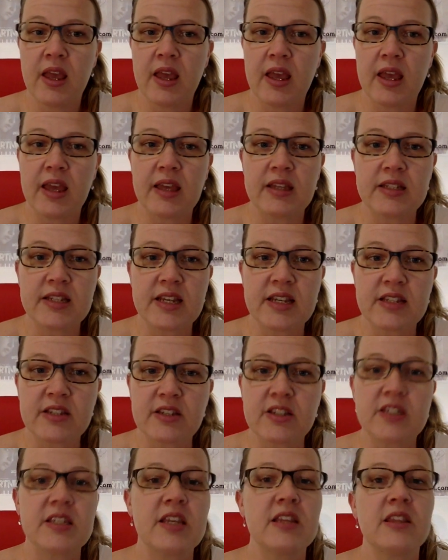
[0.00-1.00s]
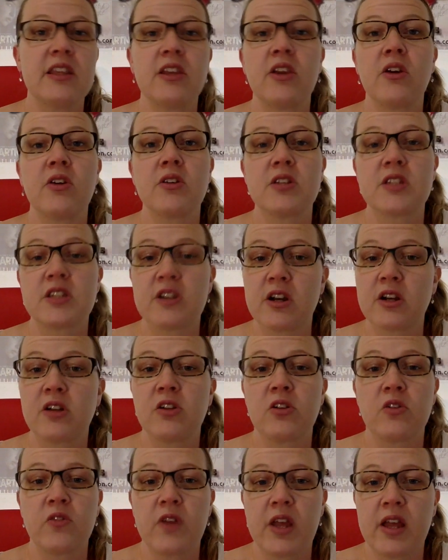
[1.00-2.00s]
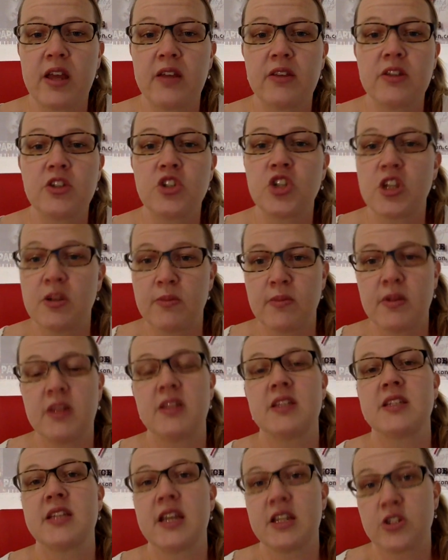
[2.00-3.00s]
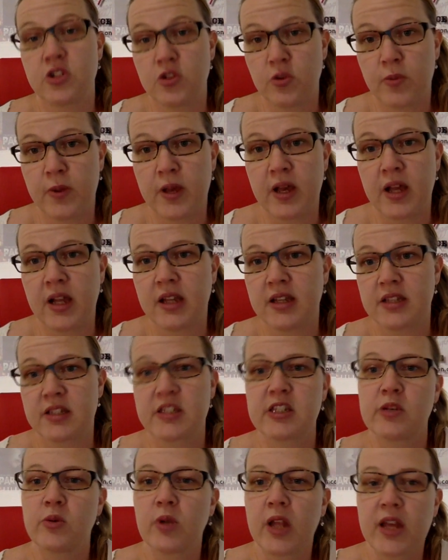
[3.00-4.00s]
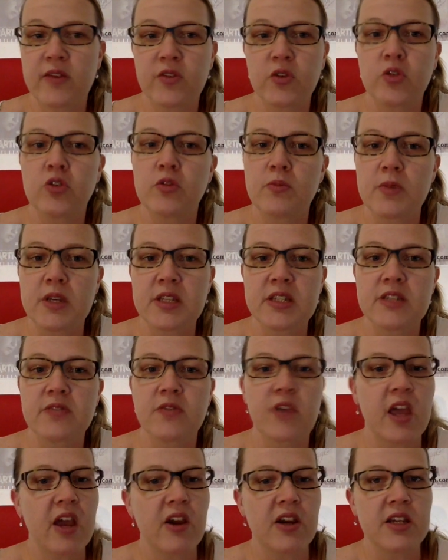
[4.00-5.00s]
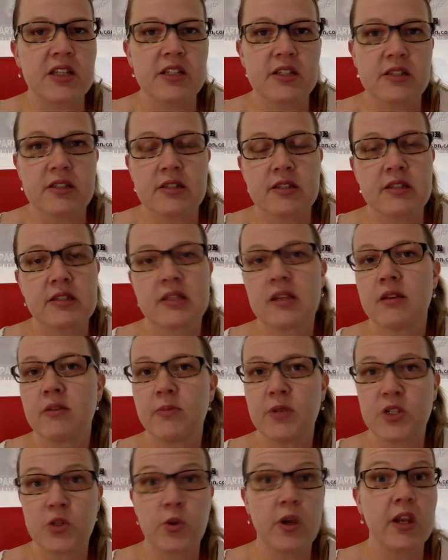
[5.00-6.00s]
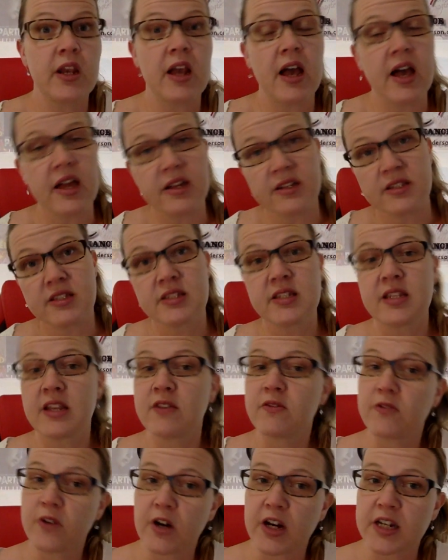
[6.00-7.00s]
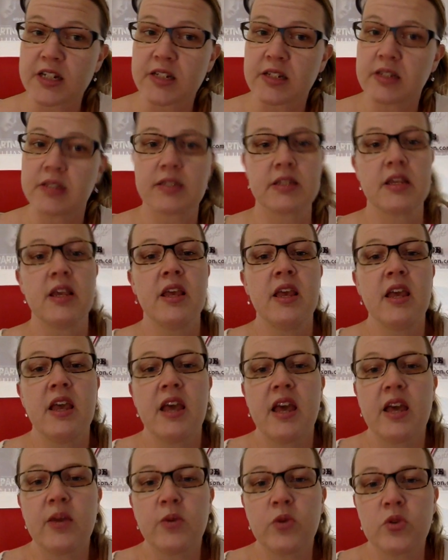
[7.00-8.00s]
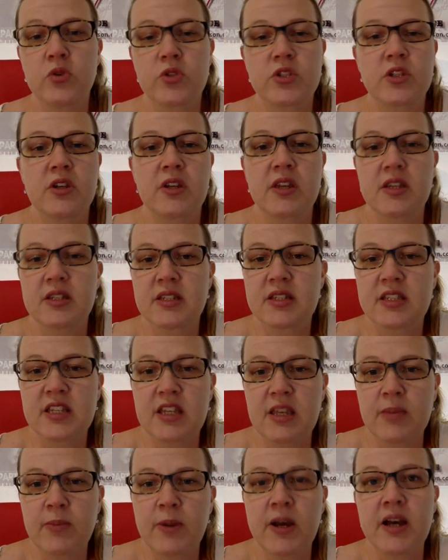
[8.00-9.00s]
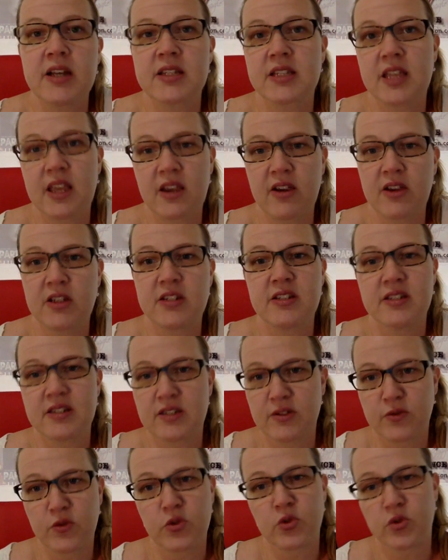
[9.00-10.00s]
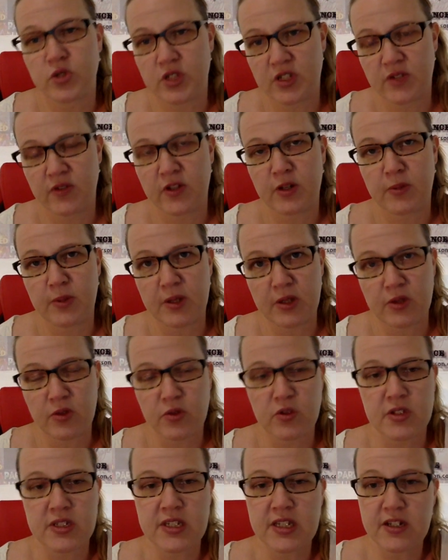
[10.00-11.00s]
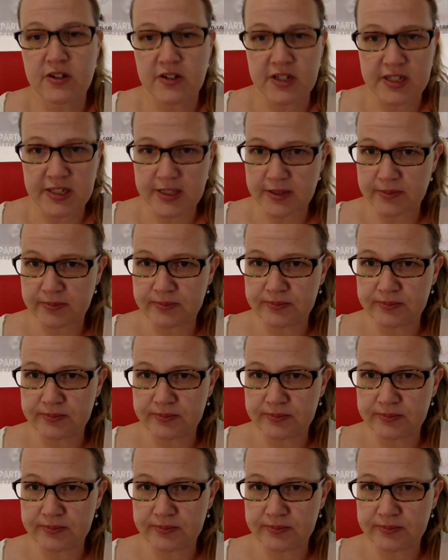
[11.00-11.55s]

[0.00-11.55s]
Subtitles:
And as I said, they're going to cycle around the gym and the tattoo parlour. So we'll have a good mix of characters between artists and fighters. And we'll also get to see past characters, of course, developing through the series.